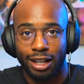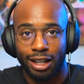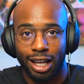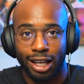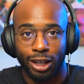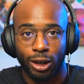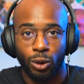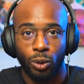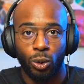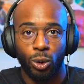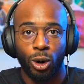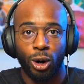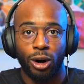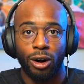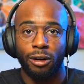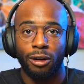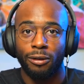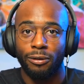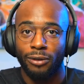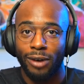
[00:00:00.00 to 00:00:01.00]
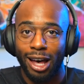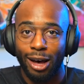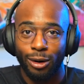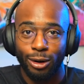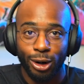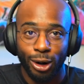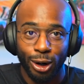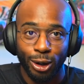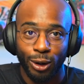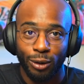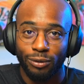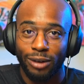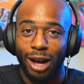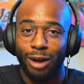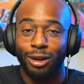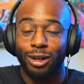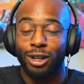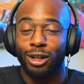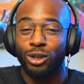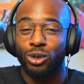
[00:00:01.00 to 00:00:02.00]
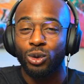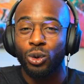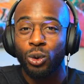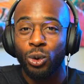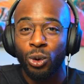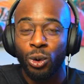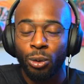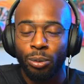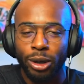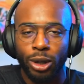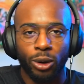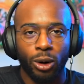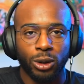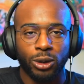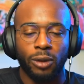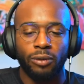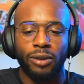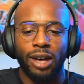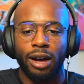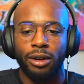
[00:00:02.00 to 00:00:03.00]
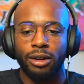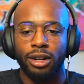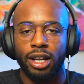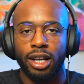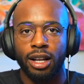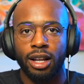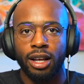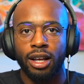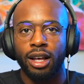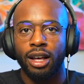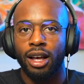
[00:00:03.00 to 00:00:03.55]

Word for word: Like you are a founder, you founded a tool, but you also founded